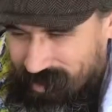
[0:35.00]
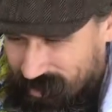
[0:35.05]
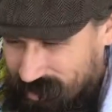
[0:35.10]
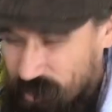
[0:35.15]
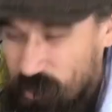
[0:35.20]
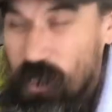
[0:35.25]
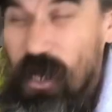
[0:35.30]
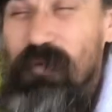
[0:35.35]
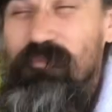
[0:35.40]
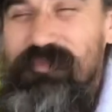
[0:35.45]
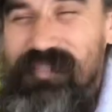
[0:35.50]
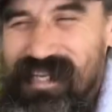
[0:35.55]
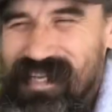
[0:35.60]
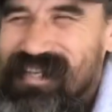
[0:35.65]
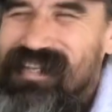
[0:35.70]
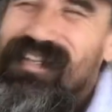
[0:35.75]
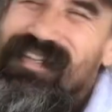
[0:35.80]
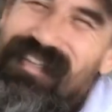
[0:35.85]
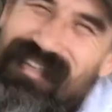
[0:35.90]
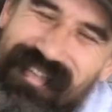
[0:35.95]
jumped it
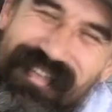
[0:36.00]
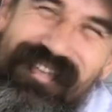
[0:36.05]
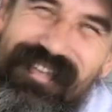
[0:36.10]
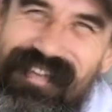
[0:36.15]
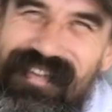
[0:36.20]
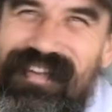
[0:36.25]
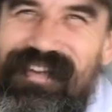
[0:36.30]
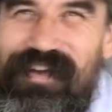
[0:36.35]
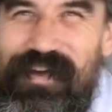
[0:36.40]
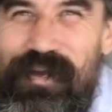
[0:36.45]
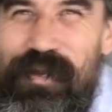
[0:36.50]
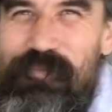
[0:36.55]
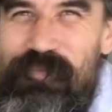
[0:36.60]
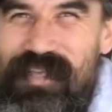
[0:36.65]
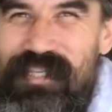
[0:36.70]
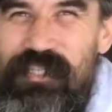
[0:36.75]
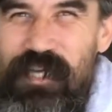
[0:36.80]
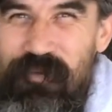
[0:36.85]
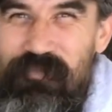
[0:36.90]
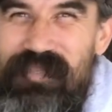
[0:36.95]
you know what I
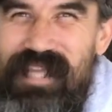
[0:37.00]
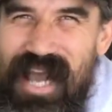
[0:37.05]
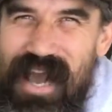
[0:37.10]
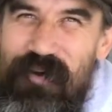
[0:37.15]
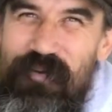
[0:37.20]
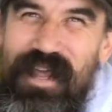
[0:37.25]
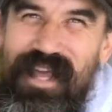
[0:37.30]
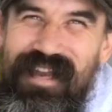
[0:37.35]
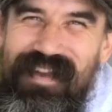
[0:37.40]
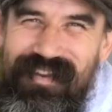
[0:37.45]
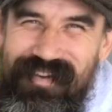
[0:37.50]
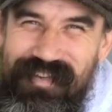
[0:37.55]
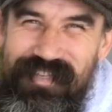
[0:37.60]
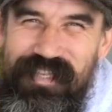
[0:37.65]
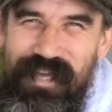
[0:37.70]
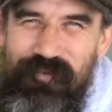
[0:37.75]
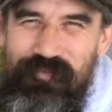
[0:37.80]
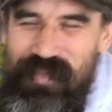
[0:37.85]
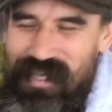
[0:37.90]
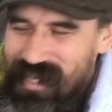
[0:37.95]
mean? Jump down it or
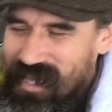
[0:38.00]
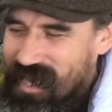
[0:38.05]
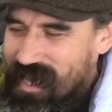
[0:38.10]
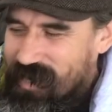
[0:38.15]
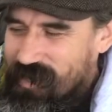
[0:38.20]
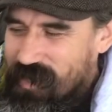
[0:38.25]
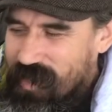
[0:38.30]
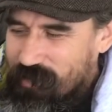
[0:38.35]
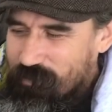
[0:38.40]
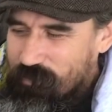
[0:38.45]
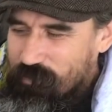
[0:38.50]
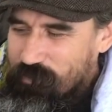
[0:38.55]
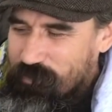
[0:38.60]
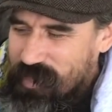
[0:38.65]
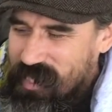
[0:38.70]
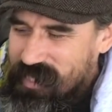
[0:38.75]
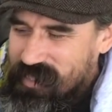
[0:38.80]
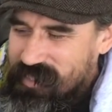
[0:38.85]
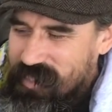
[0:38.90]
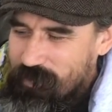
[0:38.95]
something. And and
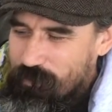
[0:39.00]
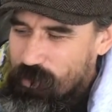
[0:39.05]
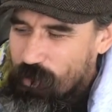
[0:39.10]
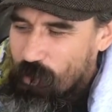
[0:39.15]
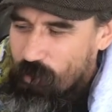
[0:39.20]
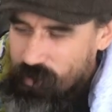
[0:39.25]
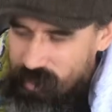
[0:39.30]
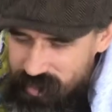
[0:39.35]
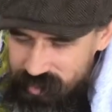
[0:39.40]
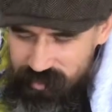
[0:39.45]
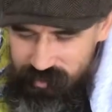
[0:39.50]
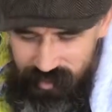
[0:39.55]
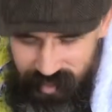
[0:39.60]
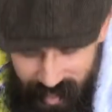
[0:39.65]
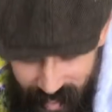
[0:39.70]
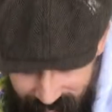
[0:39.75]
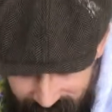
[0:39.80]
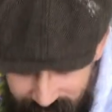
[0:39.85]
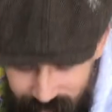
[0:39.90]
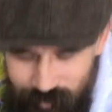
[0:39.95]
PC broke his
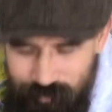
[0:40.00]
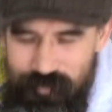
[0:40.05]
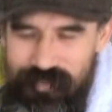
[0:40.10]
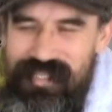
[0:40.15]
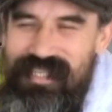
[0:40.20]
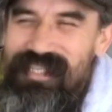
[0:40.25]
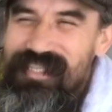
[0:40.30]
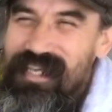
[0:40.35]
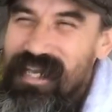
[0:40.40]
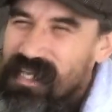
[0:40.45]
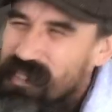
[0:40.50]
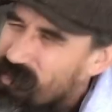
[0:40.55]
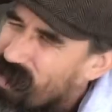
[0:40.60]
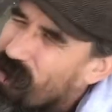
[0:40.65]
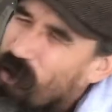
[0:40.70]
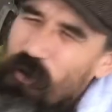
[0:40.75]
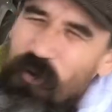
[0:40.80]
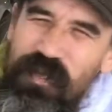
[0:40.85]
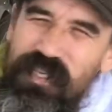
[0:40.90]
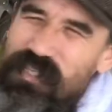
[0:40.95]
ankles. He says
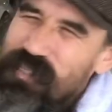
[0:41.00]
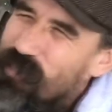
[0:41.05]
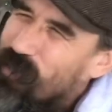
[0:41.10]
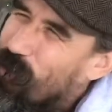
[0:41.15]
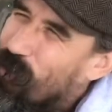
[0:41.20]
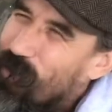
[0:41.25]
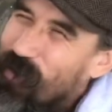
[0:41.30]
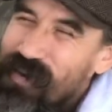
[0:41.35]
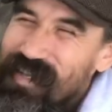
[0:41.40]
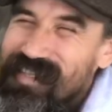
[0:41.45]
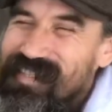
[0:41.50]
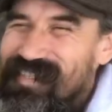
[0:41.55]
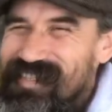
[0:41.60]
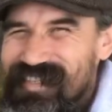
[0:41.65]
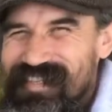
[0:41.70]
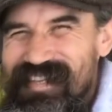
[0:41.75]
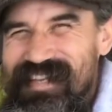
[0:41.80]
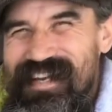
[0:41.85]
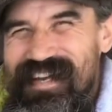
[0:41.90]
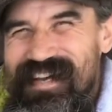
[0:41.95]
always stories.
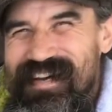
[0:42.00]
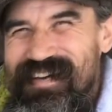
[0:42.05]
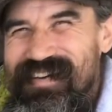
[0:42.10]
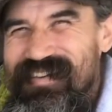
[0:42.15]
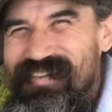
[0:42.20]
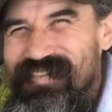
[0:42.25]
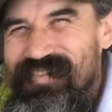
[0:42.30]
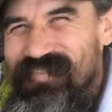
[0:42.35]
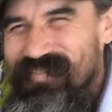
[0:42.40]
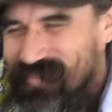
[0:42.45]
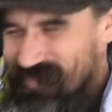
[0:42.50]
You know. Yeah.